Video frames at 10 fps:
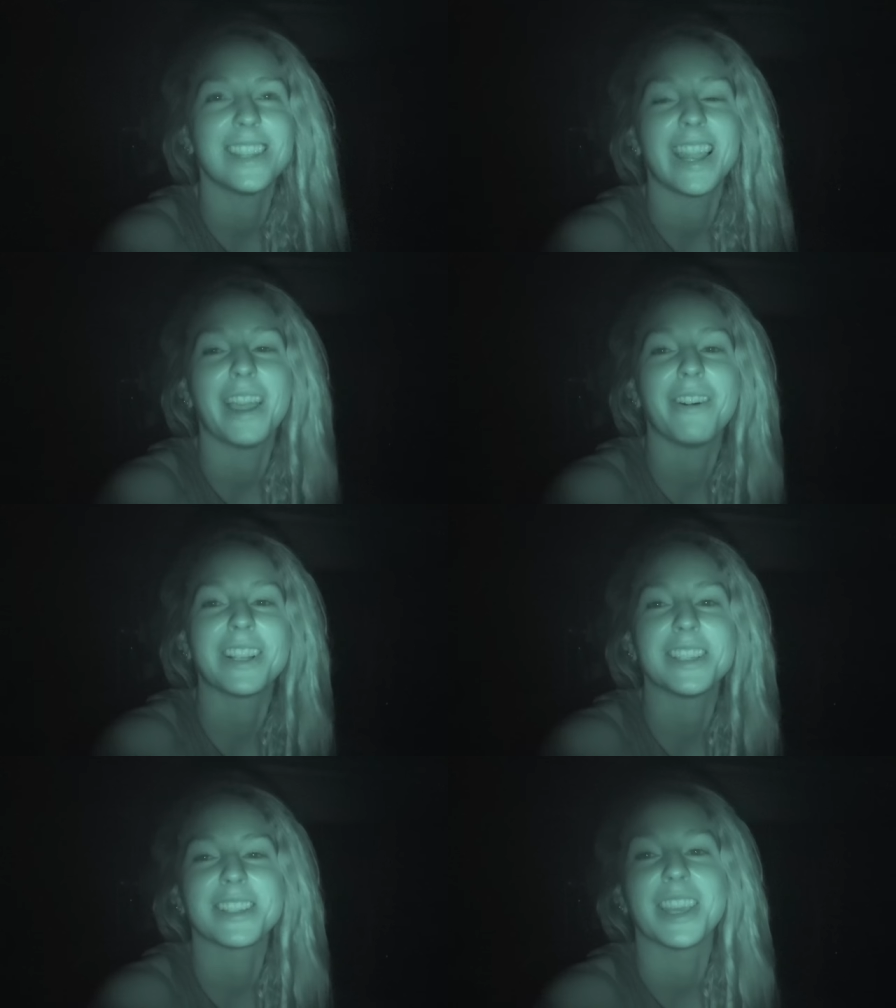the night
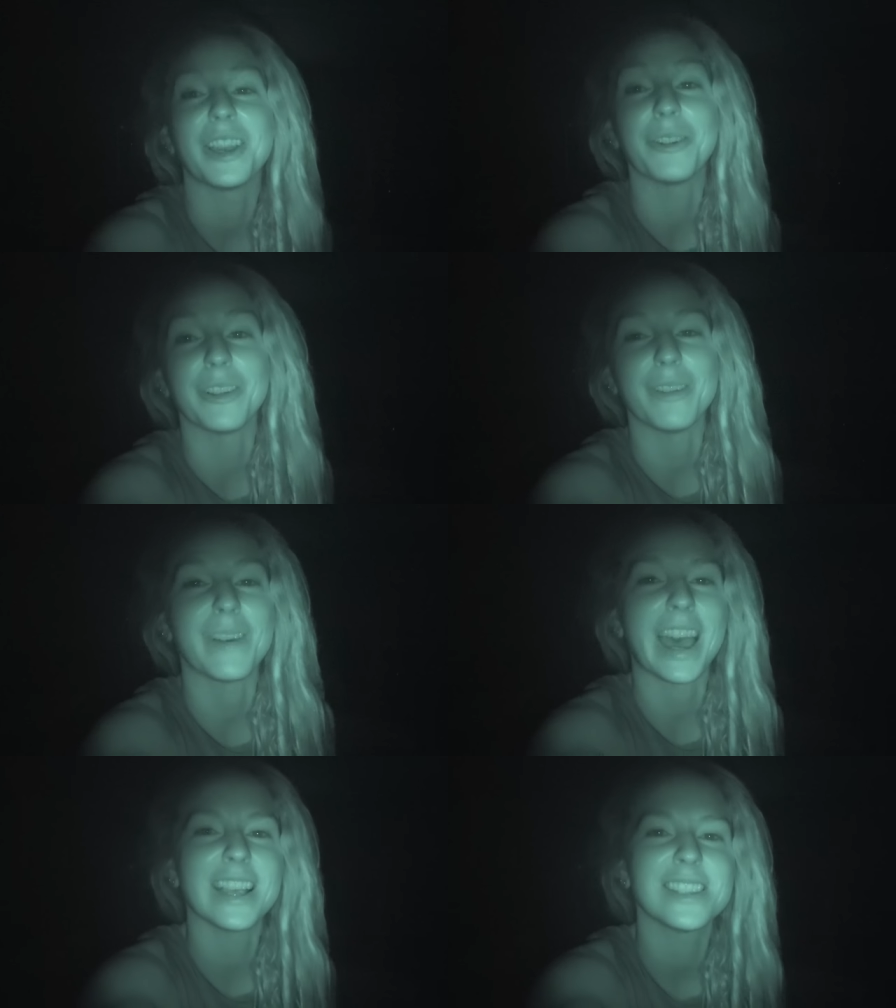watches can go really
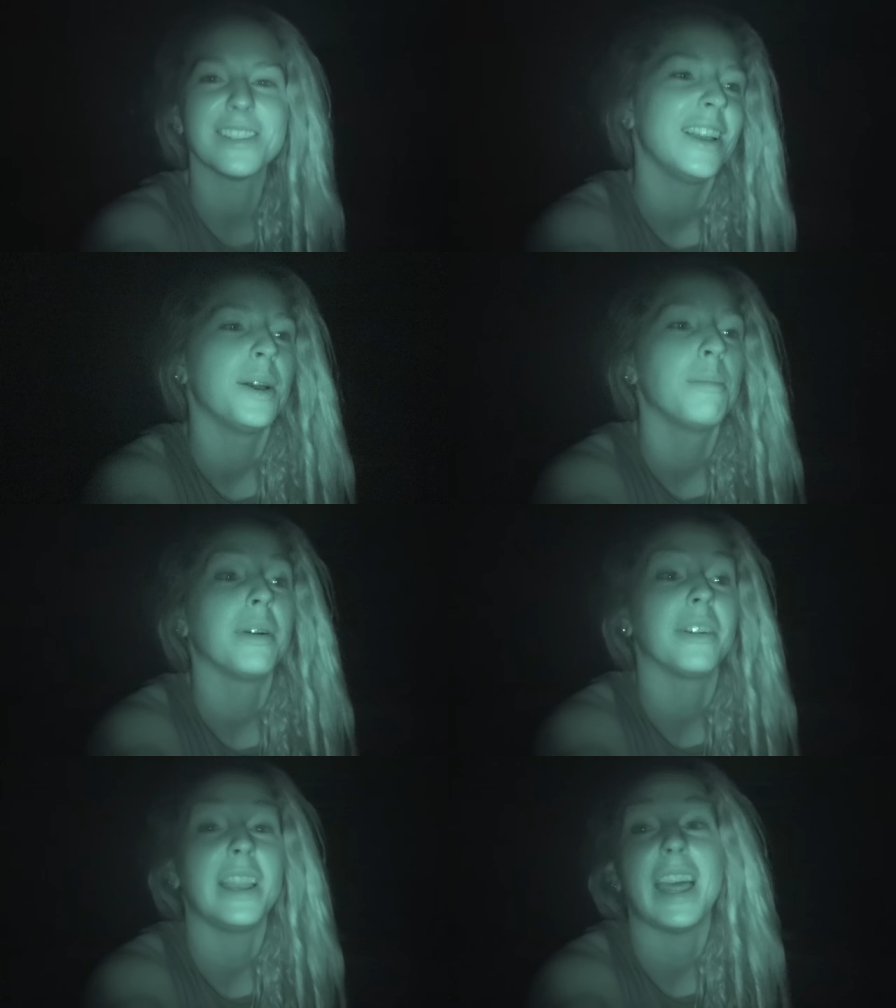fast,
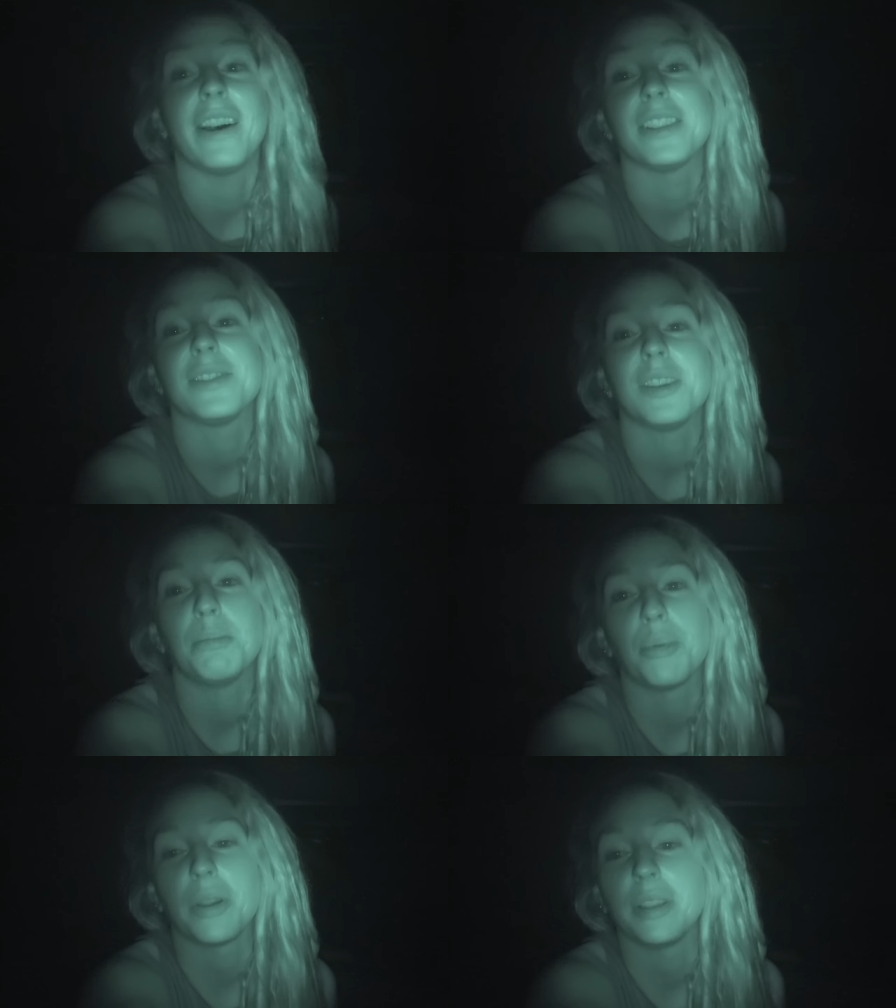but right now it's very
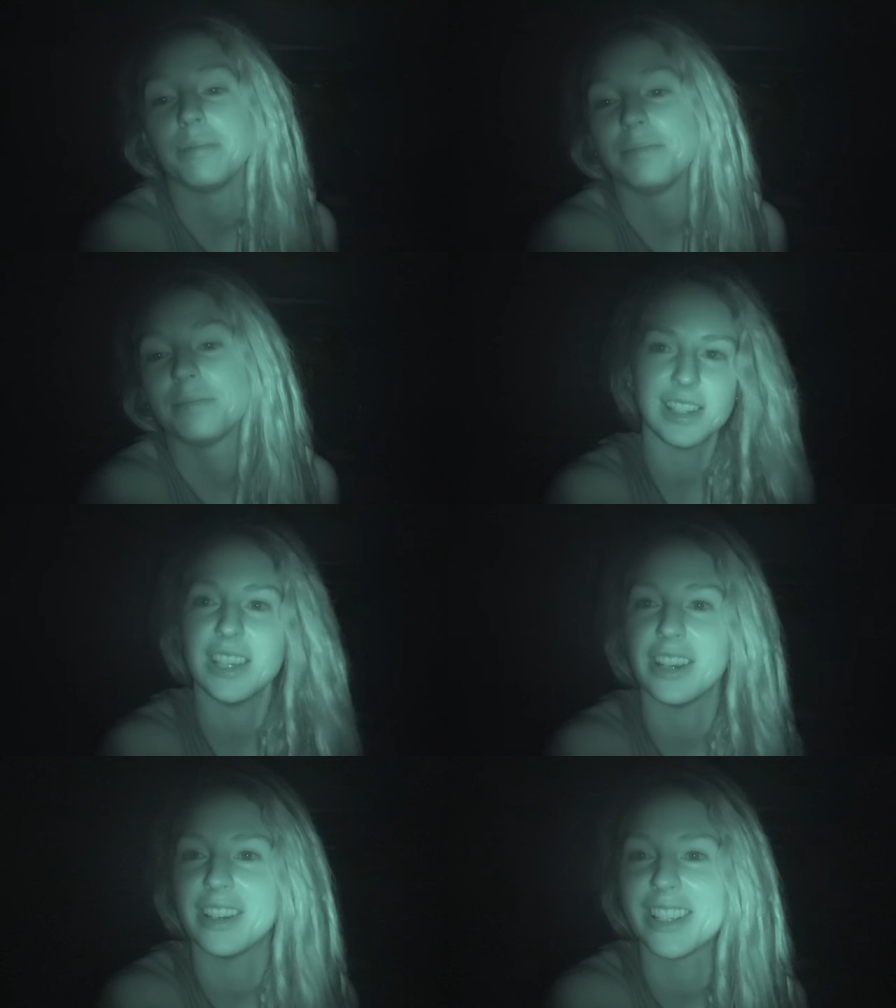boring.
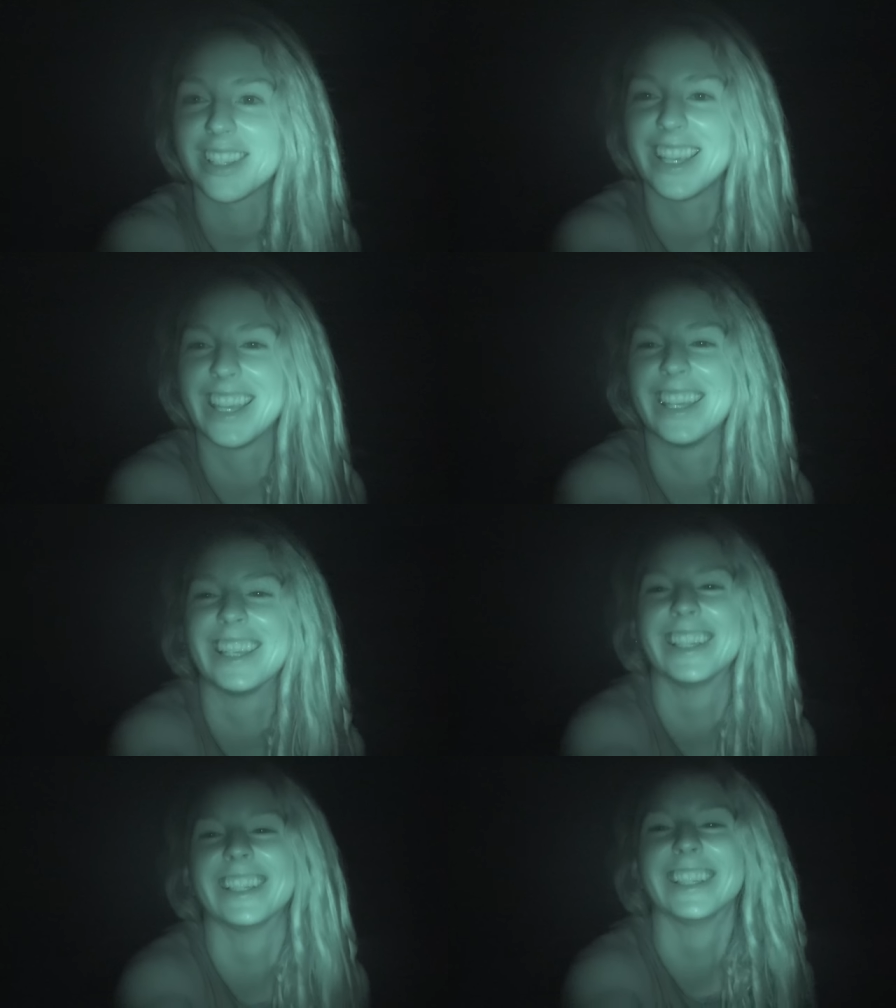Sierra's
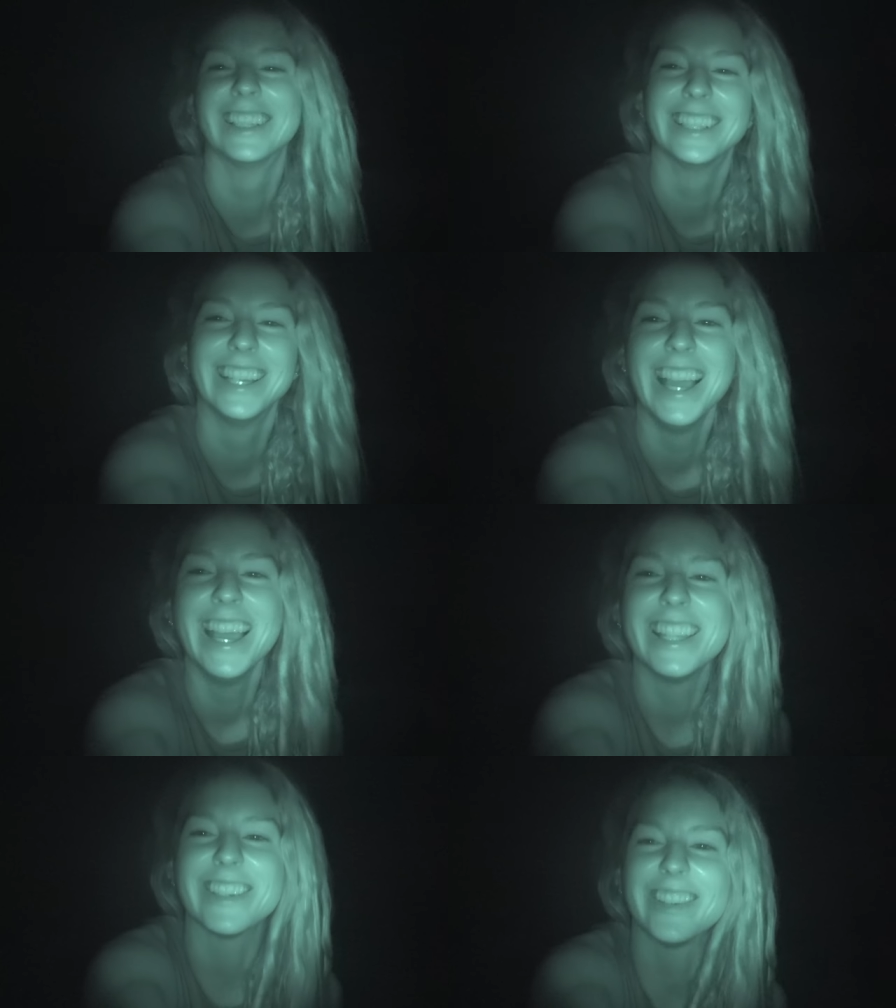
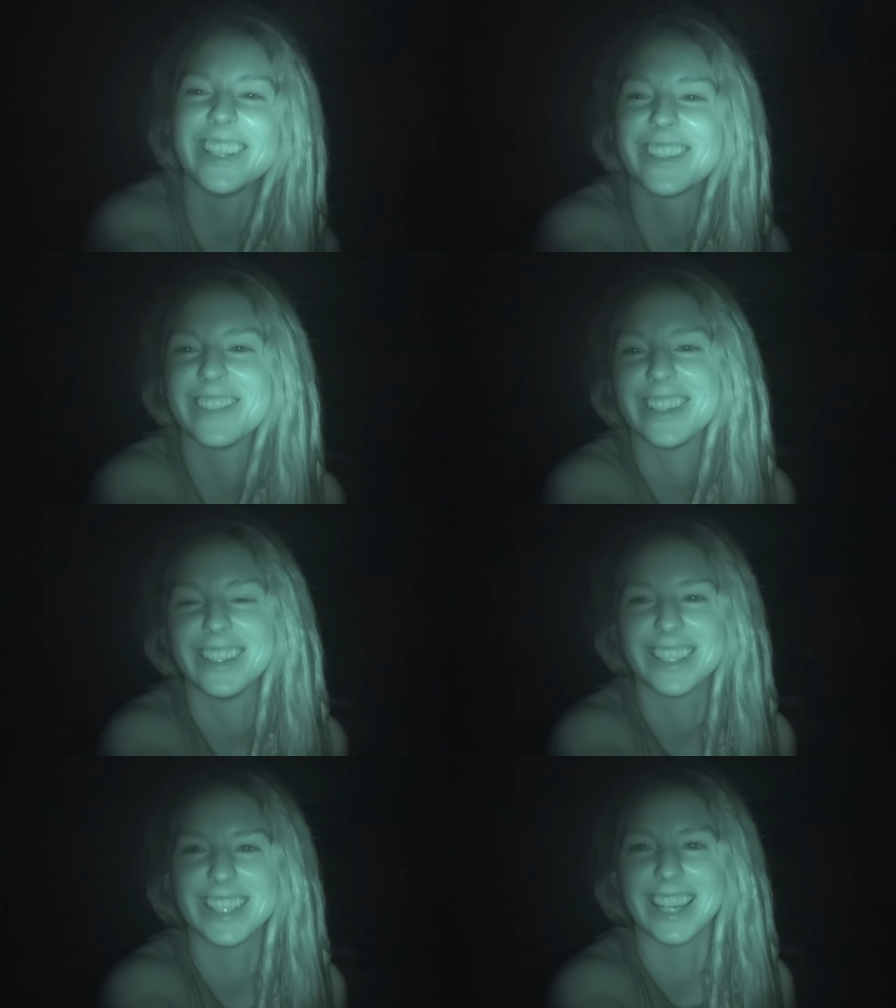toys
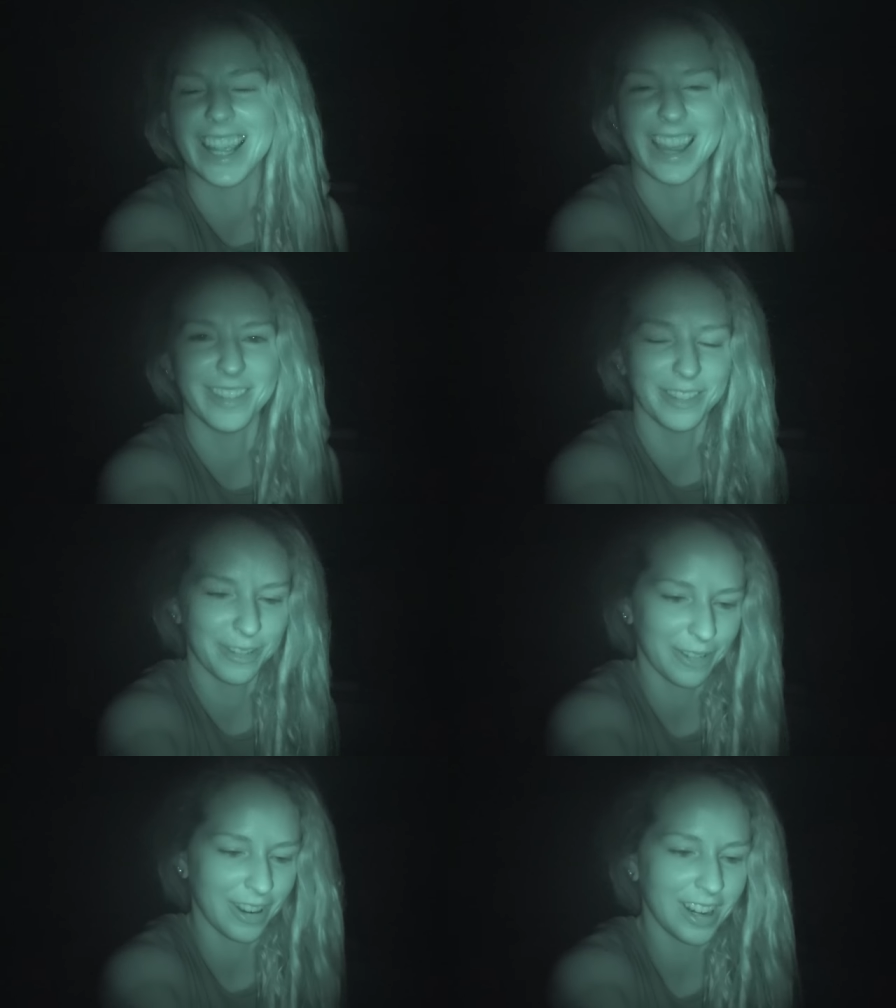were sitting out
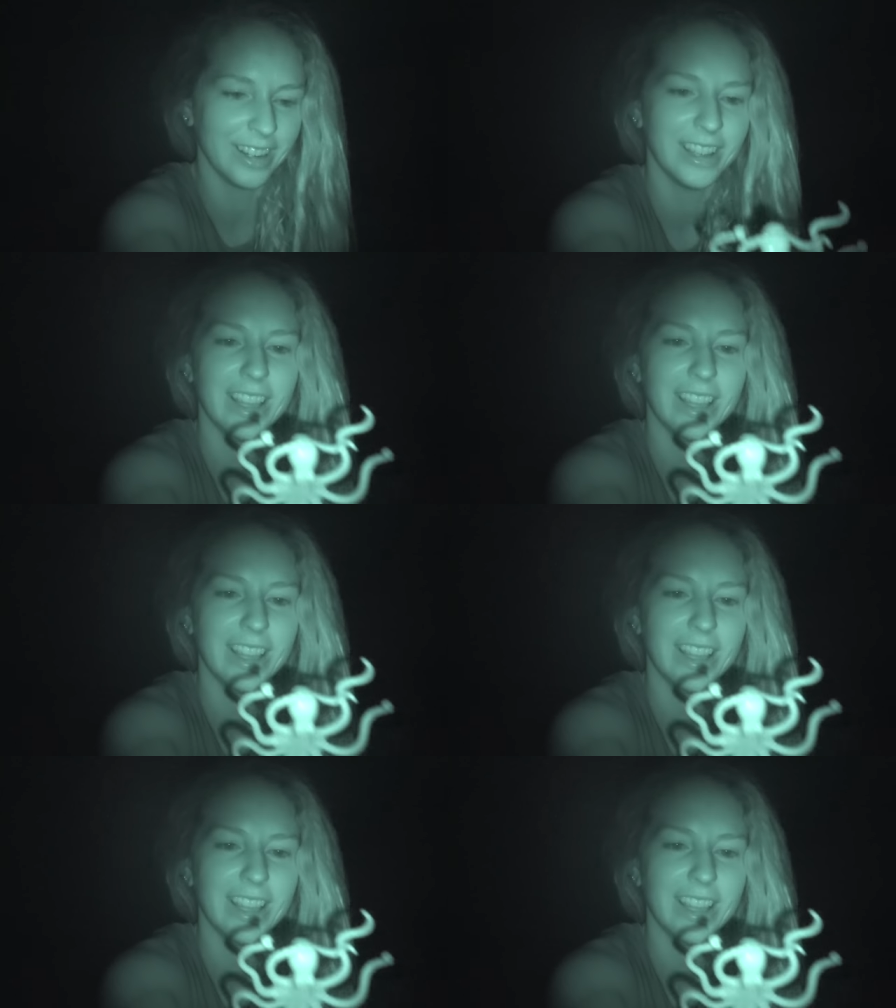before.